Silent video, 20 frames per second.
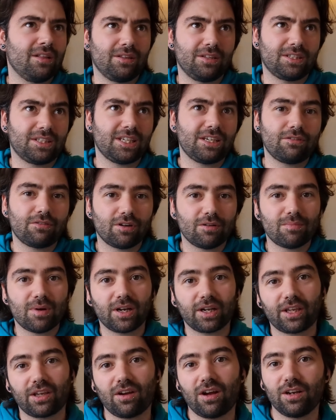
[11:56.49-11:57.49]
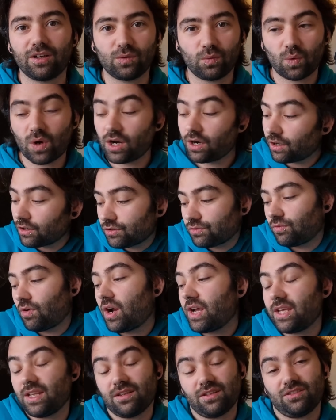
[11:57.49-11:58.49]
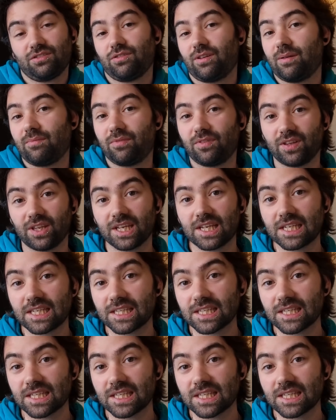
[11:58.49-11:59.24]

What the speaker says: The Secret of Monkey Island while I was writing the script for this.